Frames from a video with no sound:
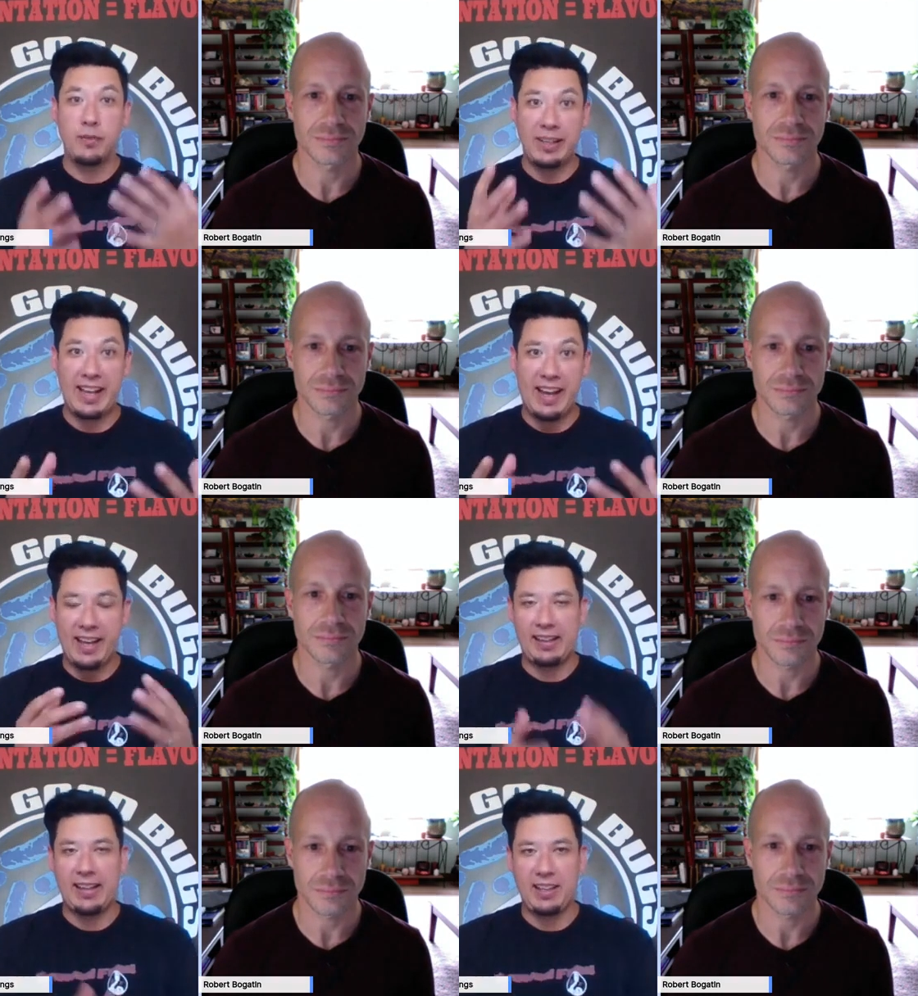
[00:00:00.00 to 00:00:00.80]
Speaker 1: for a
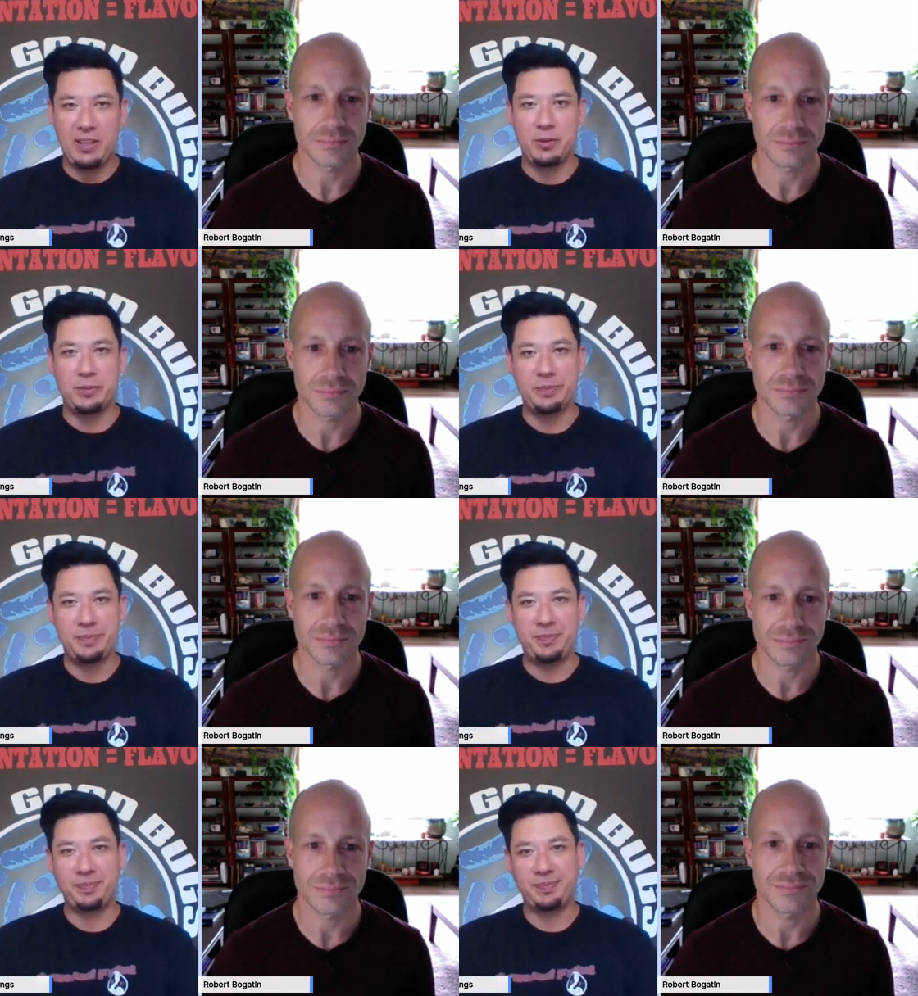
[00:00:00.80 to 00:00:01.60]
Speaker 2: guy
Speaker 1: like you.
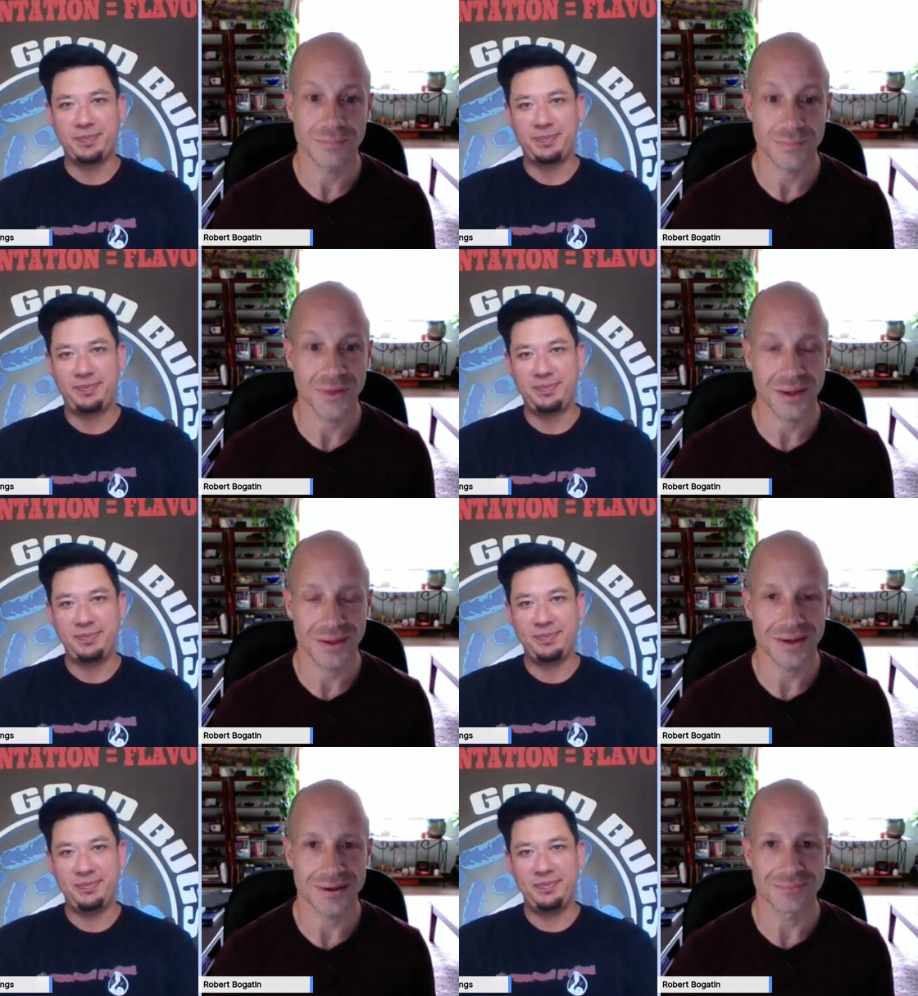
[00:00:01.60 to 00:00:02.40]

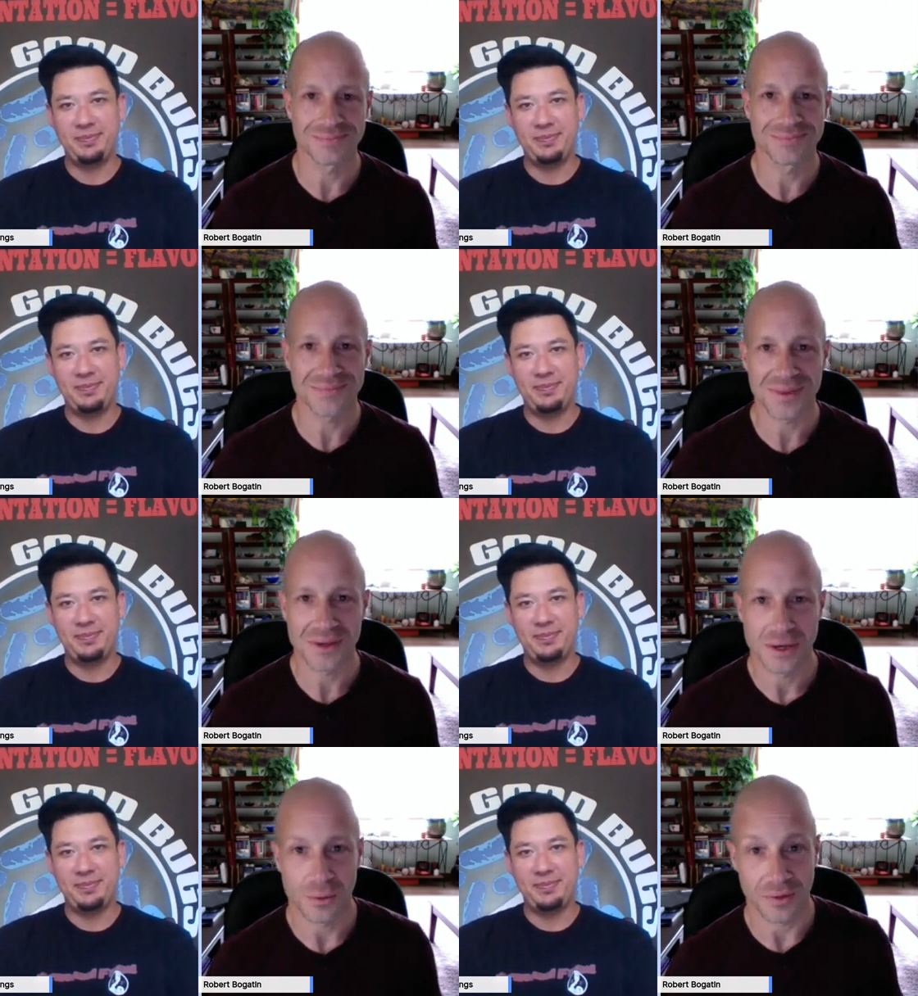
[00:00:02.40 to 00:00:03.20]
Speaker 2: Yeah.
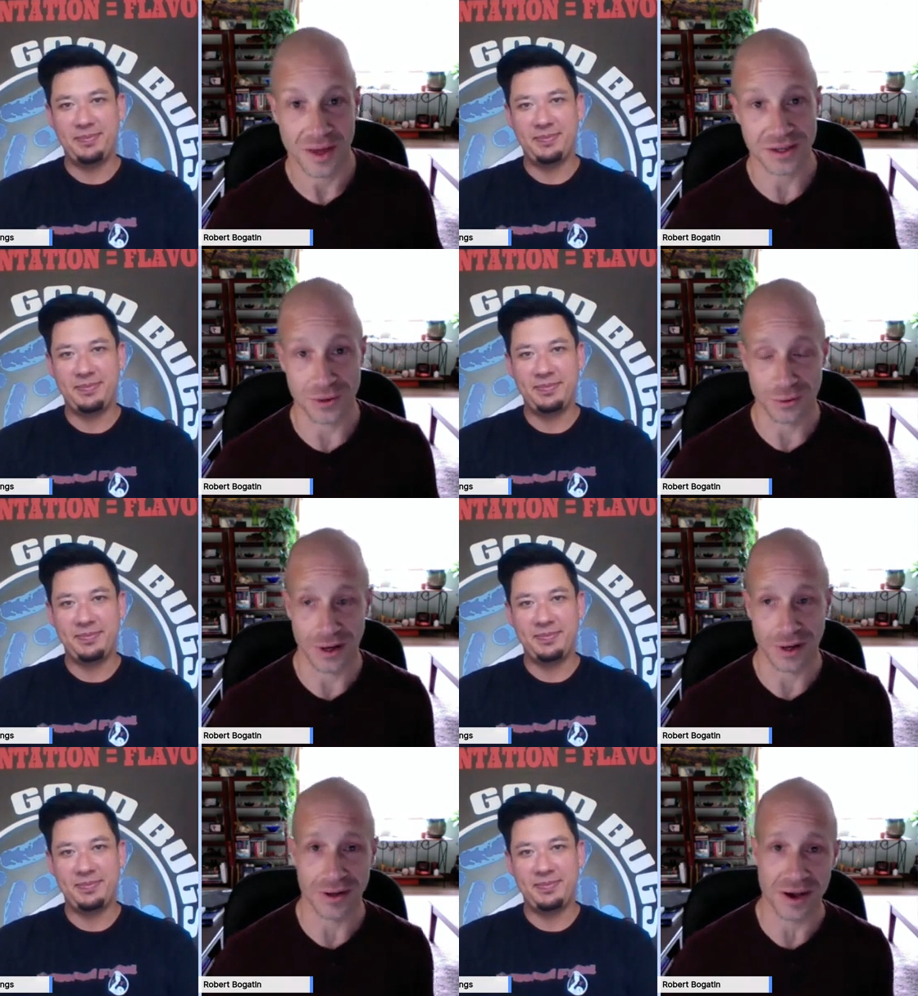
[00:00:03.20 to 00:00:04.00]
Well, thank you.
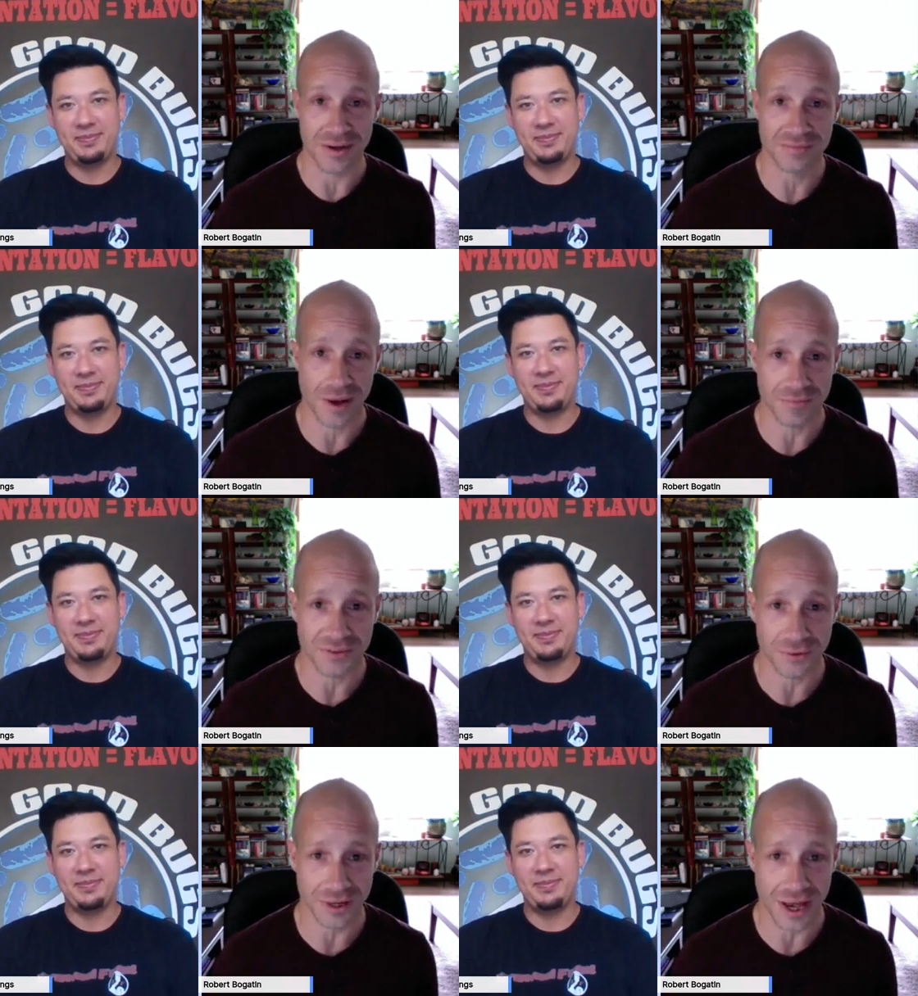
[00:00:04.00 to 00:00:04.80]
I've
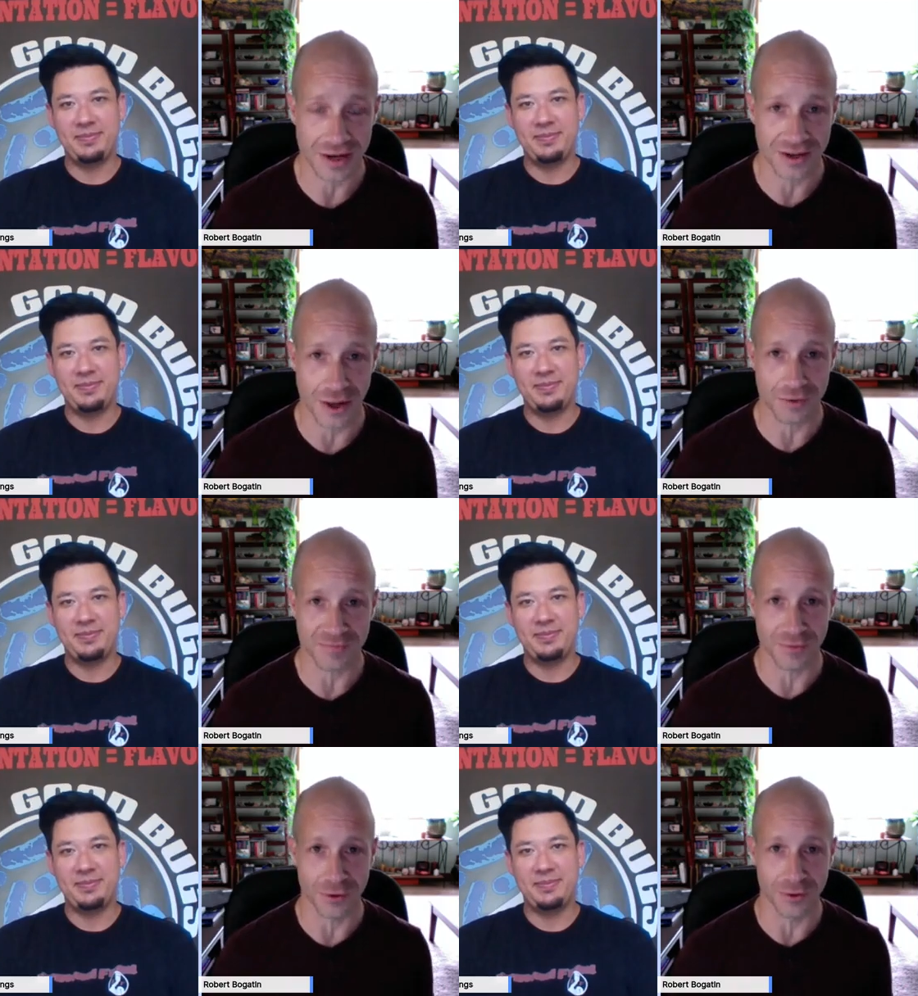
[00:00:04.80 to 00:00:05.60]
certainly had a
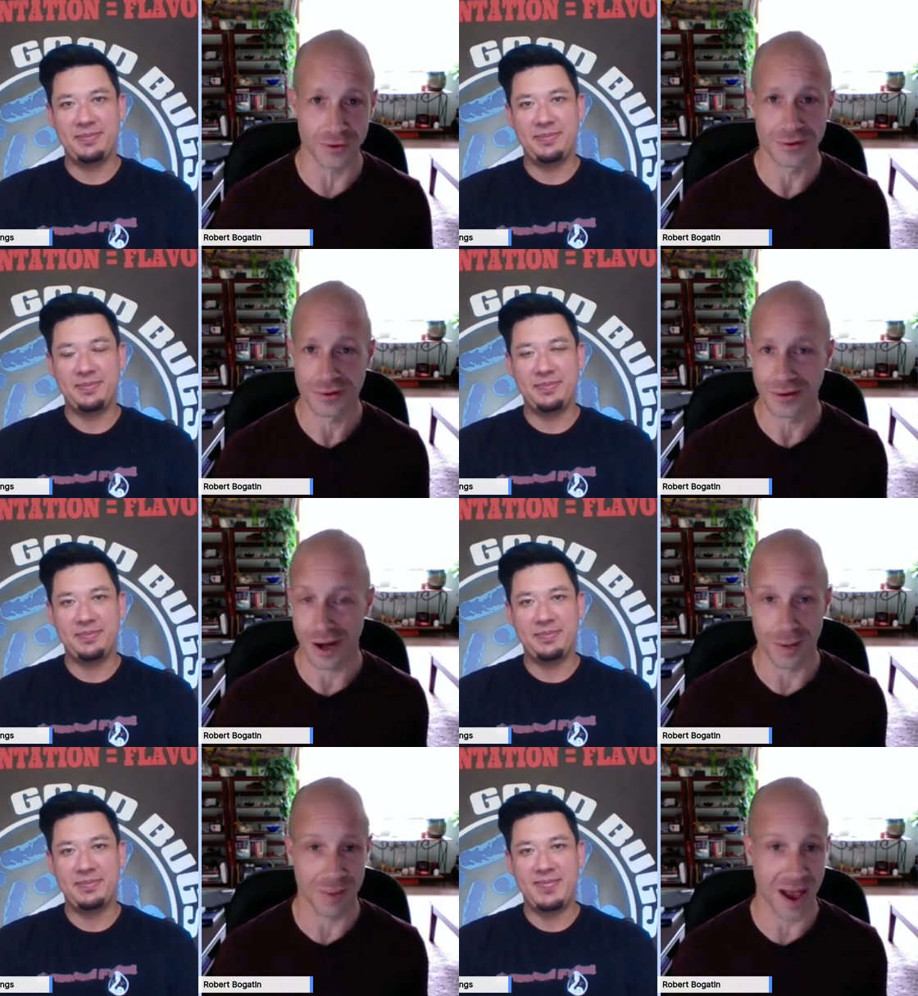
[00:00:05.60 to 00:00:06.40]
colorful
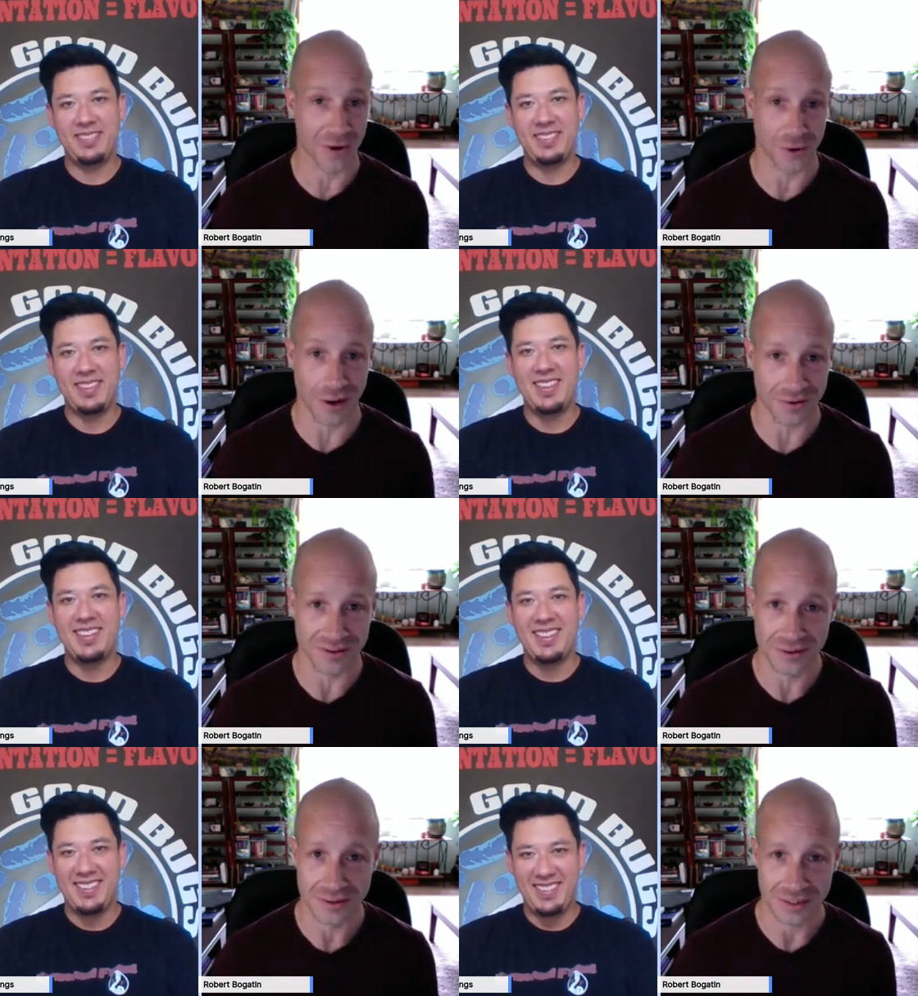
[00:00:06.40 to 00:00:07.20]

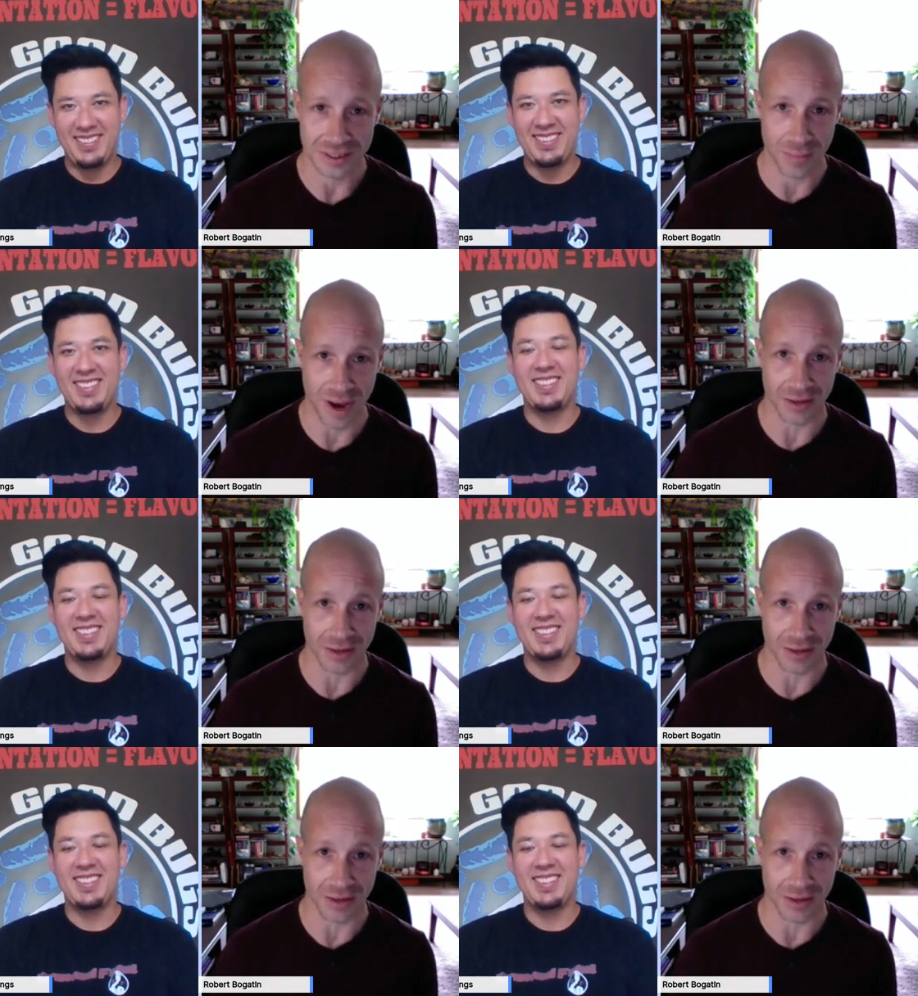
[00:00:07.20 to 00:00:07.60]
background in my